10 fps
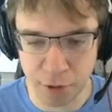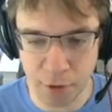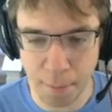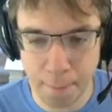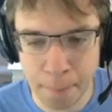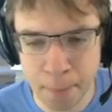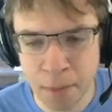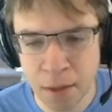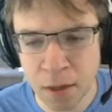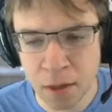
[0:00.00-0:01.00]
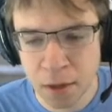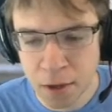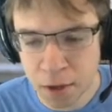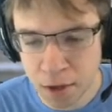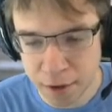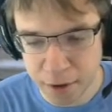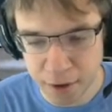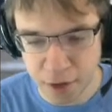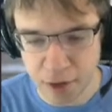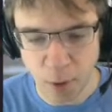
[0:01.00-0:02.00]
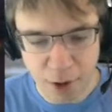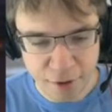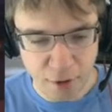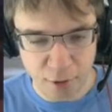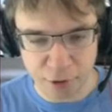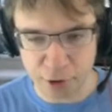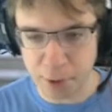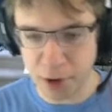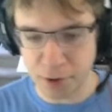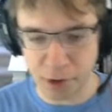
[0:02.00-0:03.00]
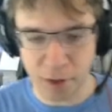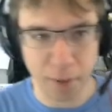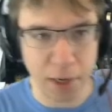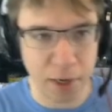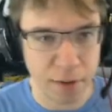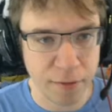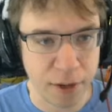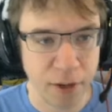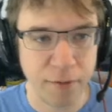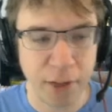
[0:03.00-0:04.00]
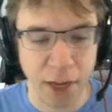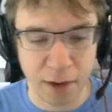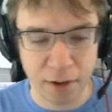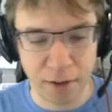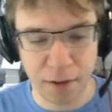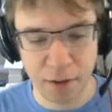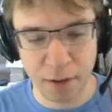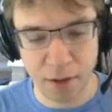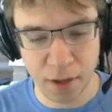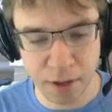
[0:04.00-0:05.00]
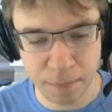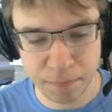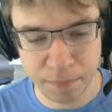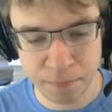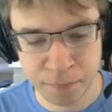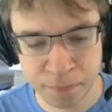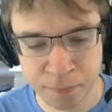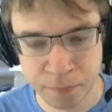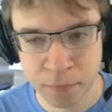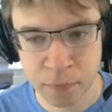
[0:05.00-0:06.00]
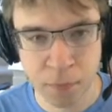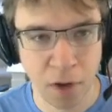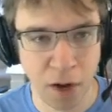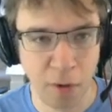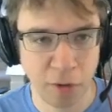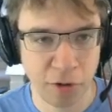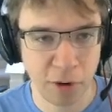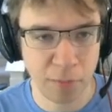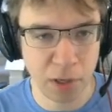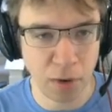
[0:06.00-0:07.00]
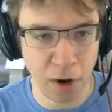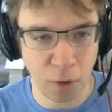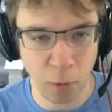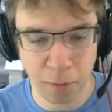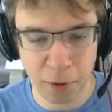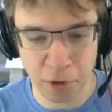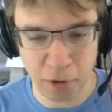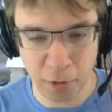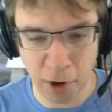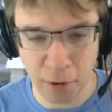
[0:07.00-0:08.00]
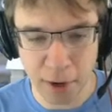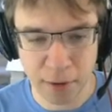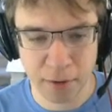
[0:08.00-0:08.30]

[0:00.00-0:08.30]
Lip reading: do it. Alright, why is it always Shelled Parasite at the beginning of the fight, of the act? Alright, we're just going to blow our 1 potion right away.